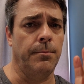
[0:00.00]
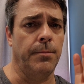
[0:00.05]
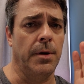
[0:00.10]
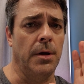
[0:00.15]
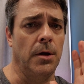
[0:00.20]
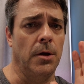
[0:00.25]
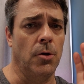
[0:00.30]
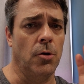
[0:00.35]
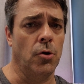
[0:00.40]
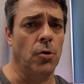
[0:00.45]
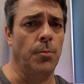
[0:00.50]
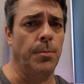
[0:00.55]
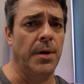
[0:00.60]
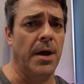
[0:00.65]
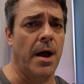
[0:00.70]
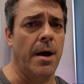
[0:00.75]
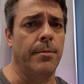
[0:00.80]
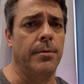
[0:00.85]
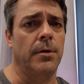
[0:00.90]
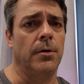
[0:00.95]
but you should be
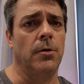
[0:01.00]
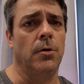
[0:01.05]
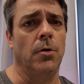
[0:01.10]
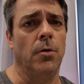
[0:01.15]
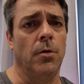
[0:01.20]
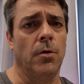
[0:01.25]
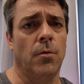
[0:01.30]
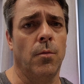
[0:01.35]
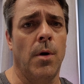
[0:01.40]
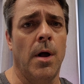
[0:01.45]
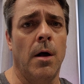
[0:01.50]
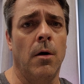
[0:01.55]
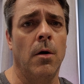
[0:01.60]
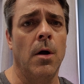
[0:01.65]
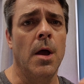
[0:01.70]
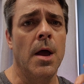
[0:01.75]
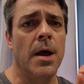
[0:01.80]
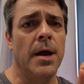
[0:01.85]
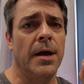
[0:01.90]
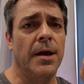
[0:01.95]
able to do as well,
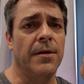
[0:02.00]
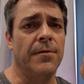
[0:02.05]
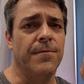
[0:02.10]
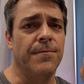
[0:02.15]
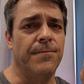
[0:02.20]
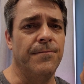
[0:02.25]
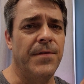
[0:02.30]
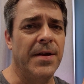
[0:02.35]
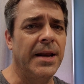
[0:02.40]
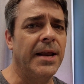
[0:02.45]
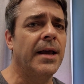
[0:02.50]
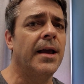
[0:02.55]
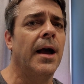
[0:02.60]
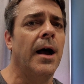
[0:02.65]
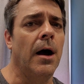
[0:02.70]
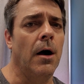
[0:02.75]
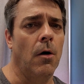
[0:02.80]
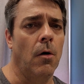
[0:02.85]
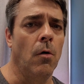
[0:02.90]
is vinegar.